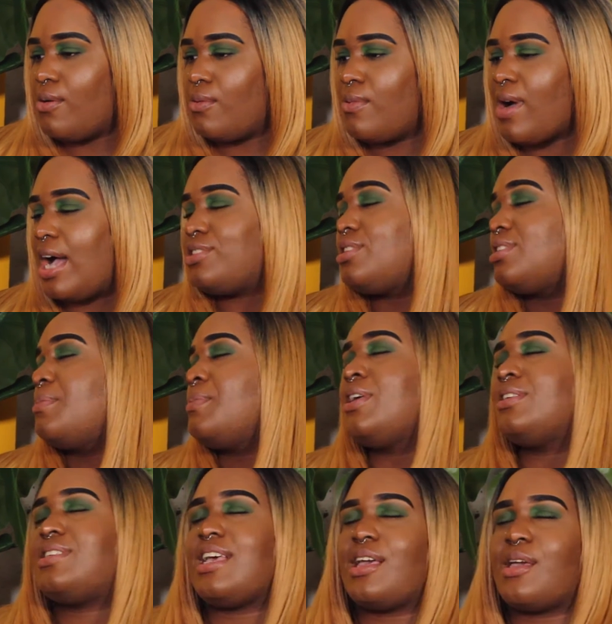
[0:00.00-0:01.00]
well, actually, let
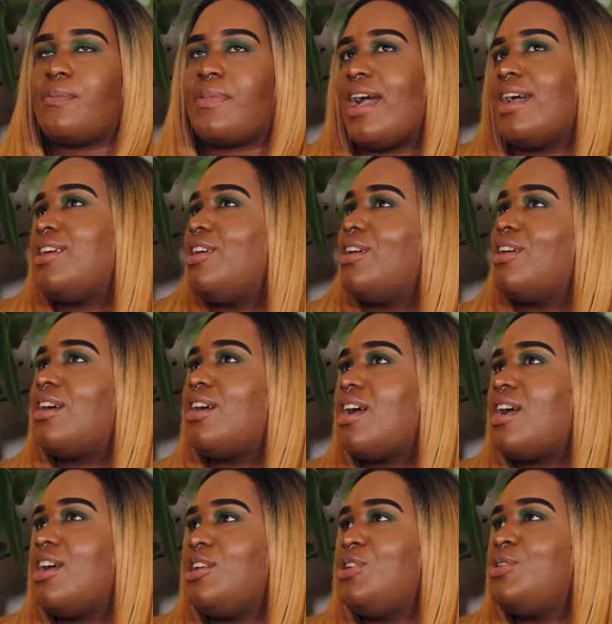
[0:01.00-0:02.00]
me take it back
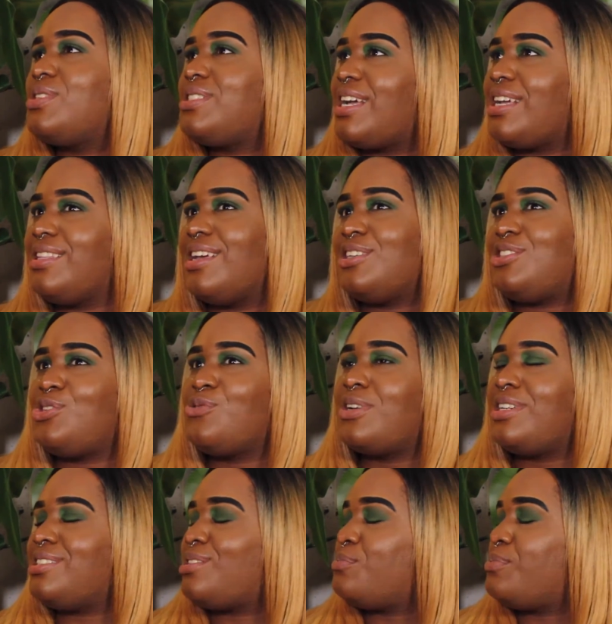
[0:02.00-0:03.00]
here. You said that you
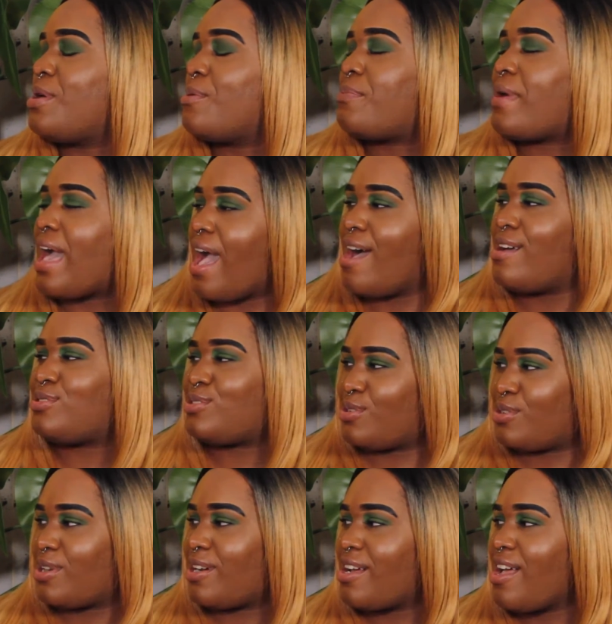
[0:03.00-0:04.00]
wanted to be a
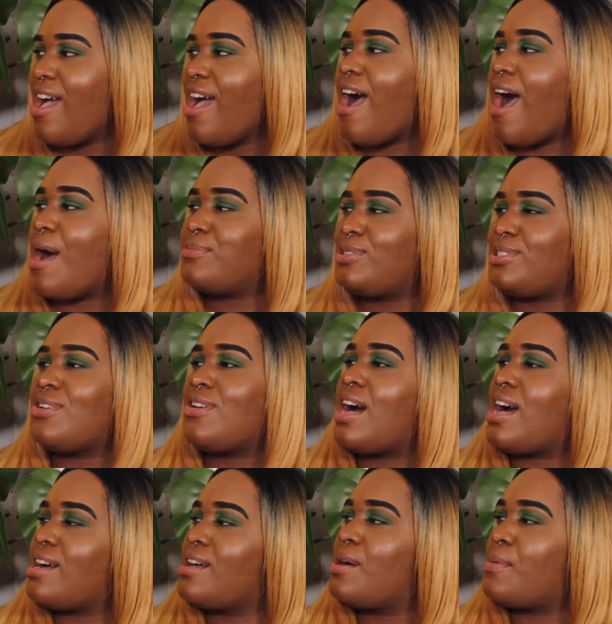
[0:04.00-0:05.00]
pastor. I'm still
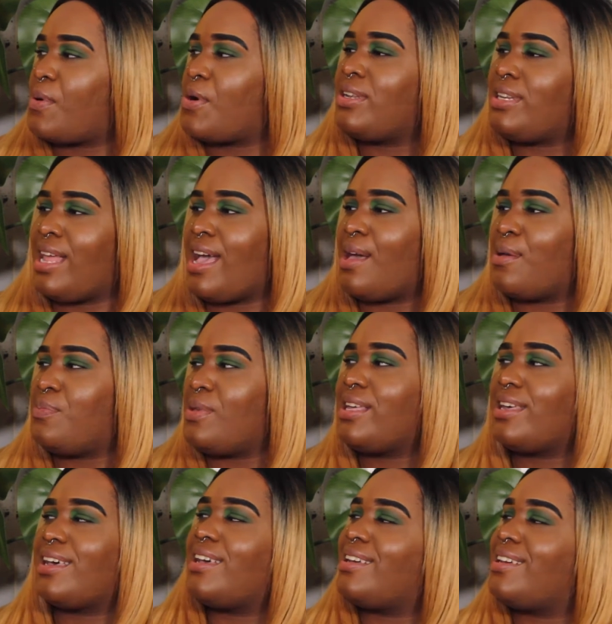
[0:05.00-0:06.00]
hung up on that
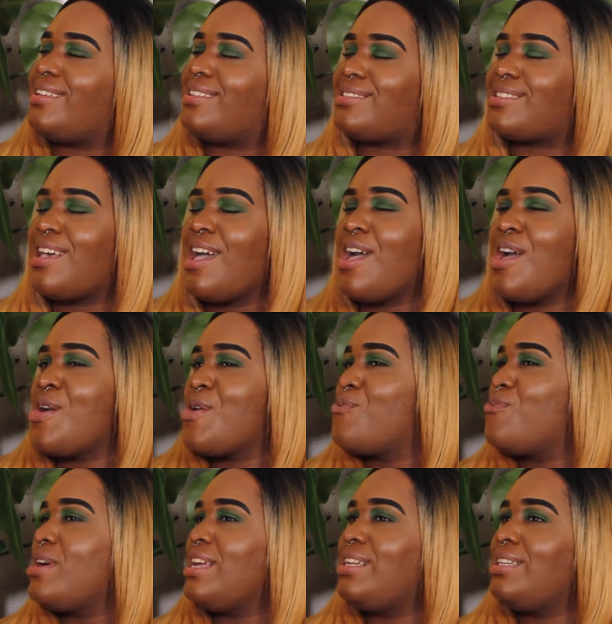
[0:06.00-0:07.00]
because
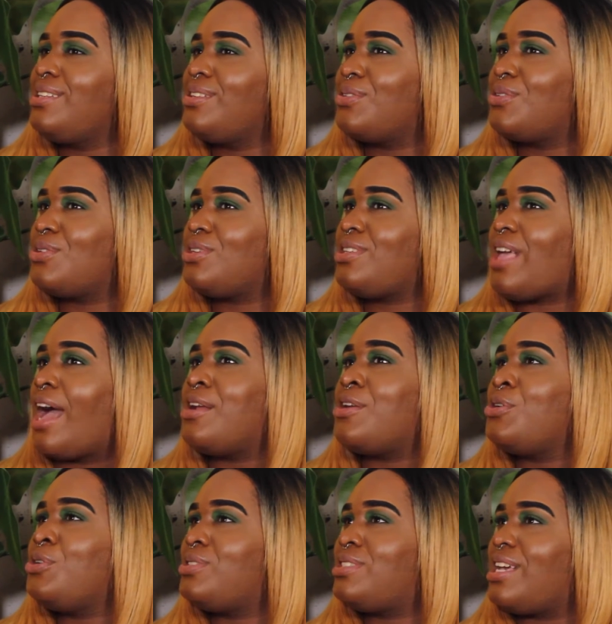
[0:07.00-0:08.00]
I
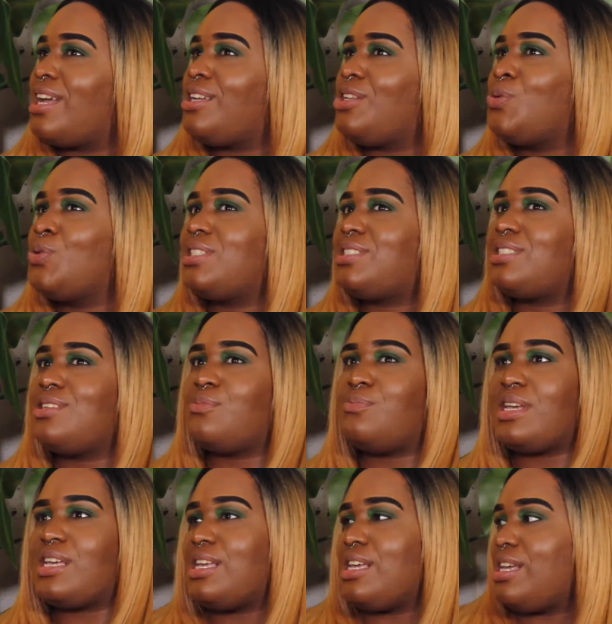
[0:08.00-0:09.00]
know you said you listened to
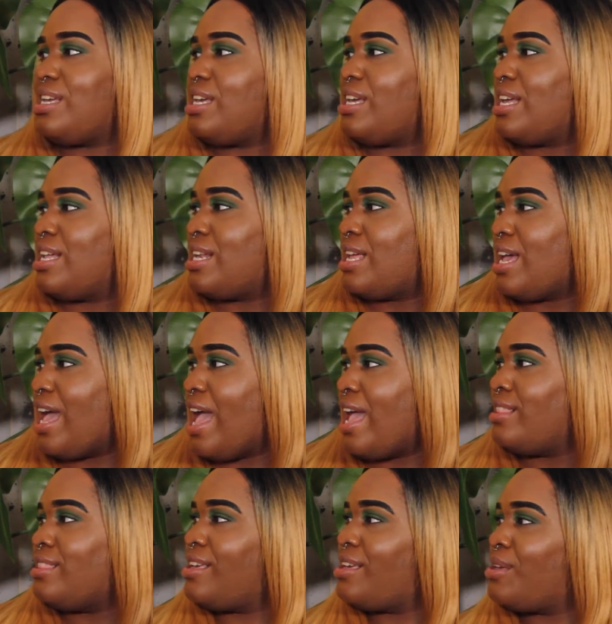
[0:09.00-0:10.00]

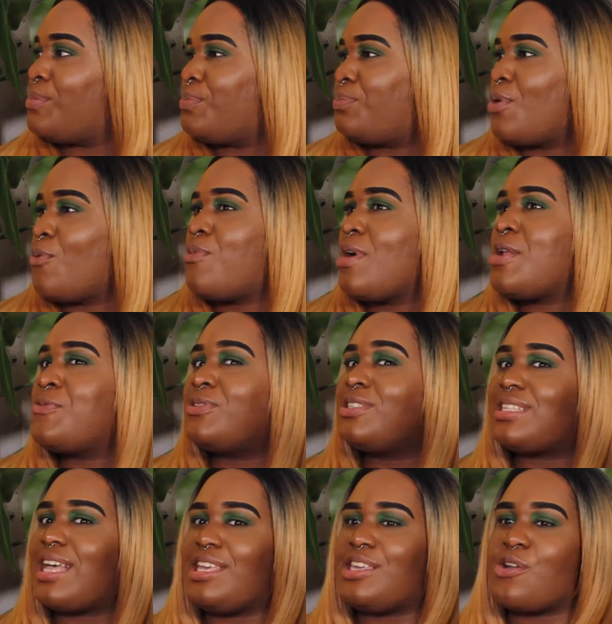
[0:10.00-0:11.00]
Biggie but when
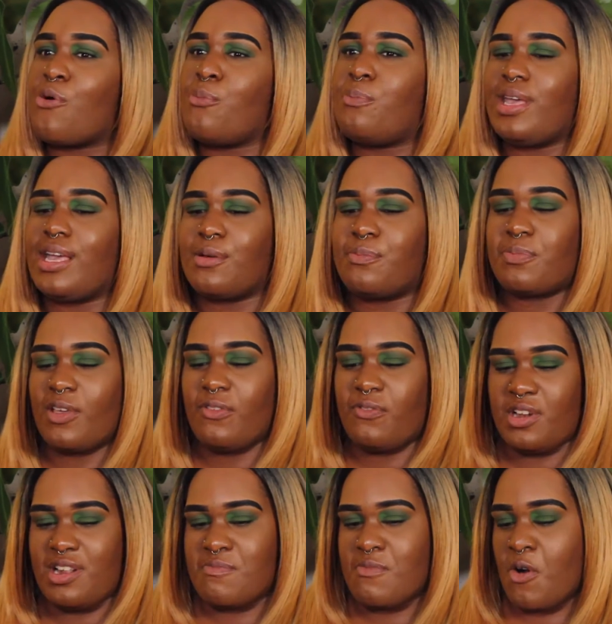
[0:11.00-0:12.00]
was like your big
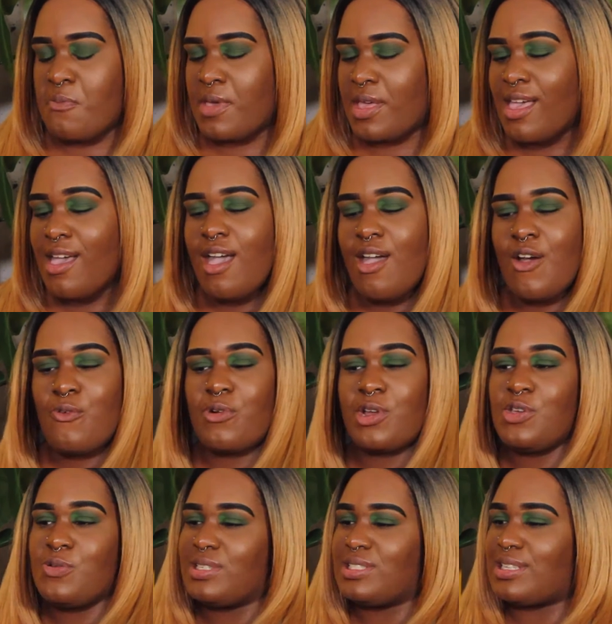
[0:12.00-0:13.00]
epiphany moment where
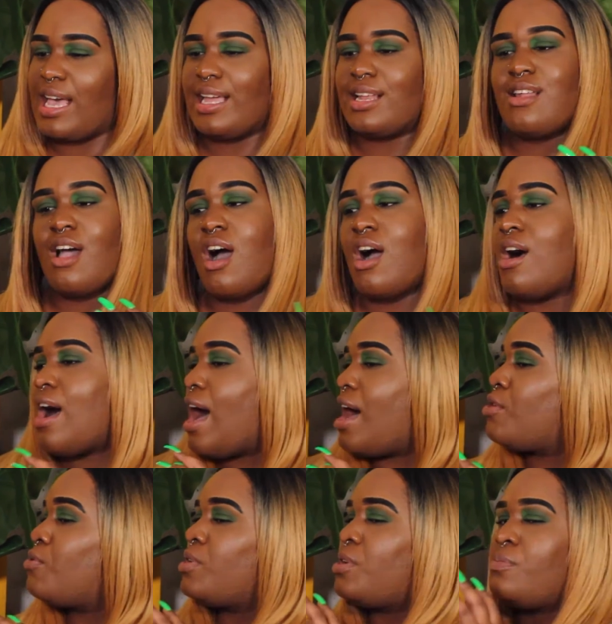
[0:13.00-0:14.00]
you was like, nah, I
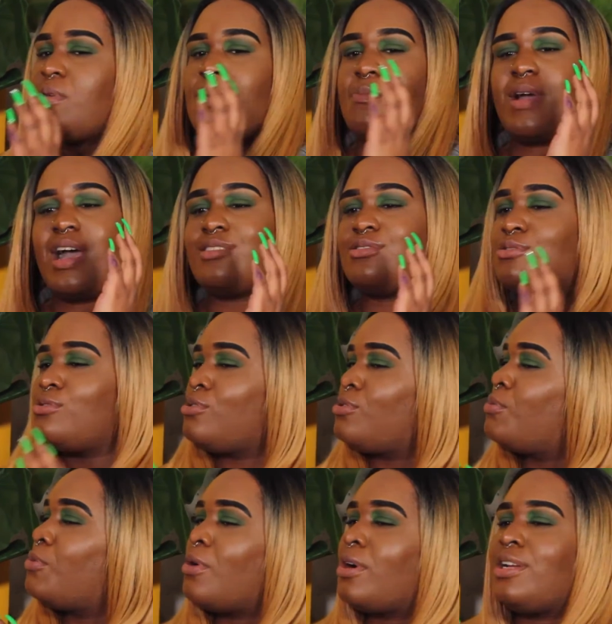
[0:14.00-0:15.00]
don't want to be a pastor
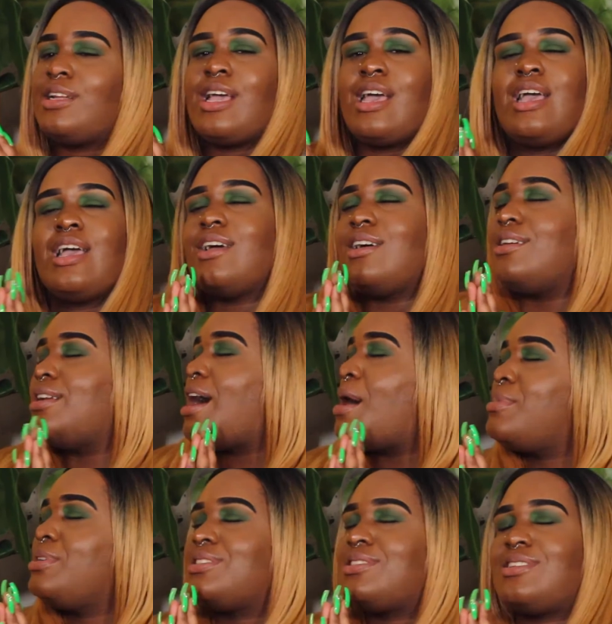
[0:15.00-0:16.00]
no more, and
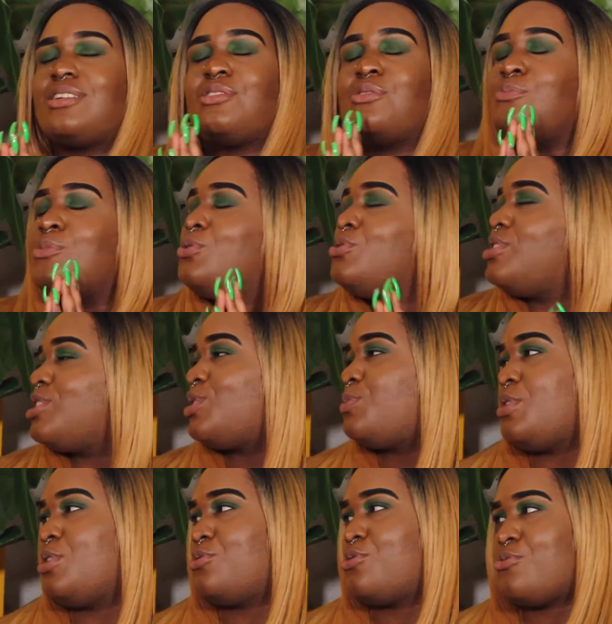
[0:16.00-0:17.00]
I'm gonna just let the music
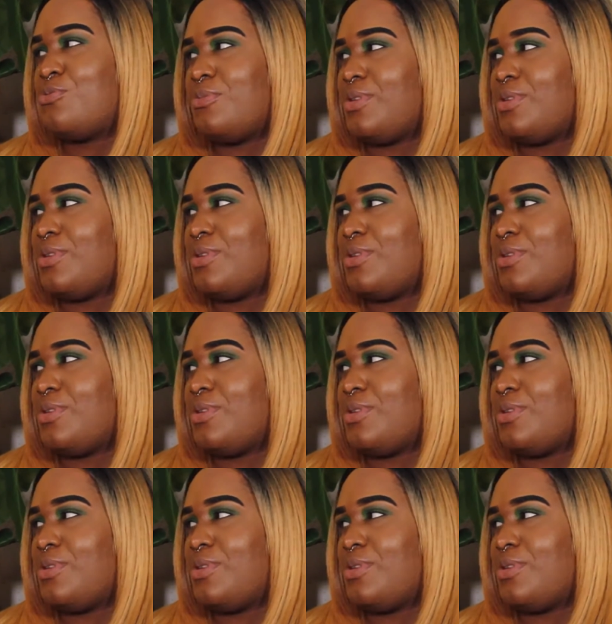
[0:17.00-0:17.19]
speak through